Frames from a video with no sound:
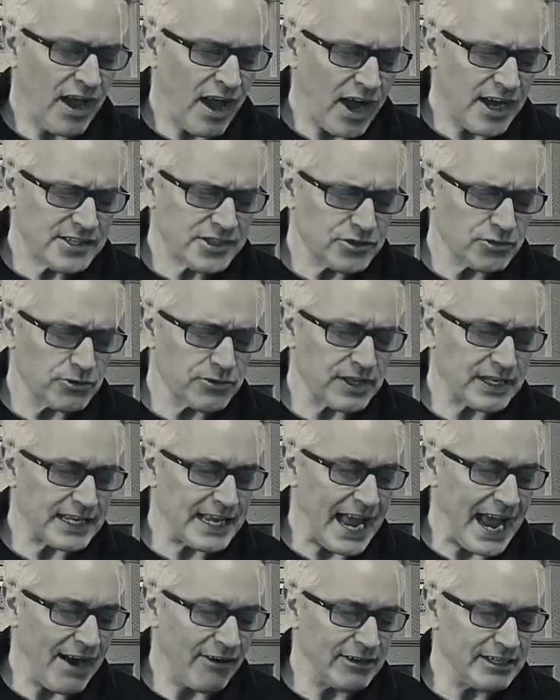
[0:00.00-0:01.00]
I saw the
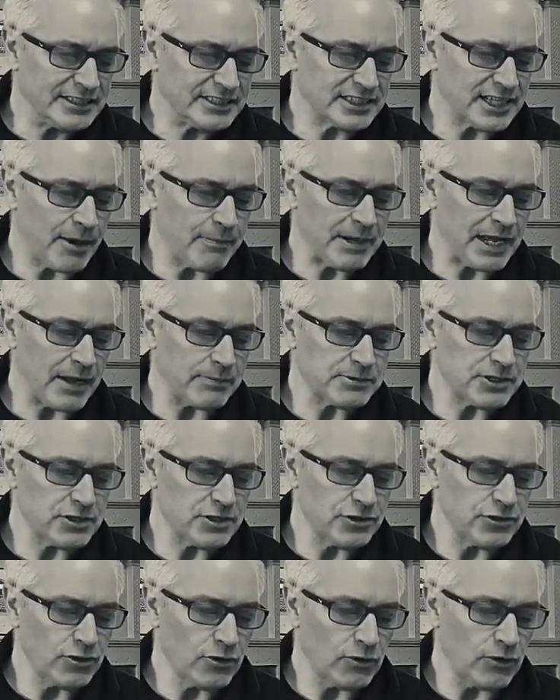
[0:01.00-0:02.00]
carriage coming up to the
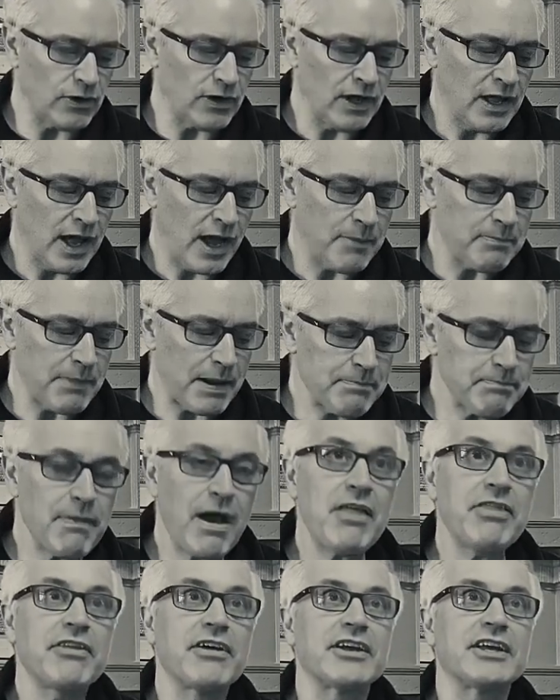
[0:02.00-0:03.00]
door and my
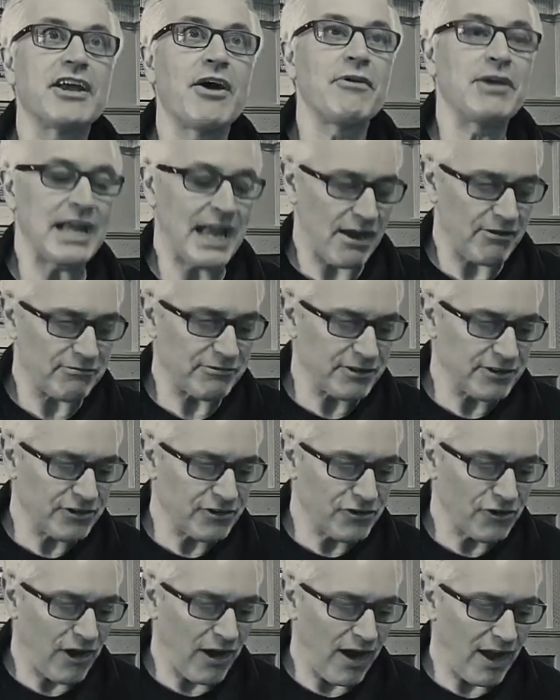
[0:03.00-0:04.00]
mother going out for a
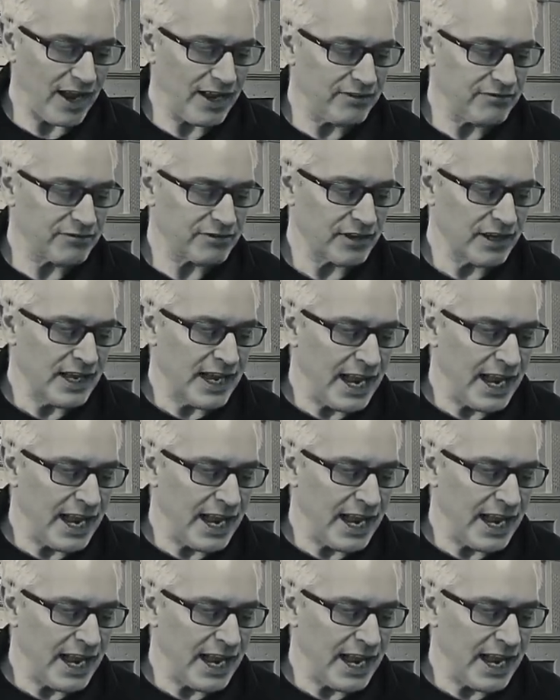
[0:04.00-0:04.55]
drive.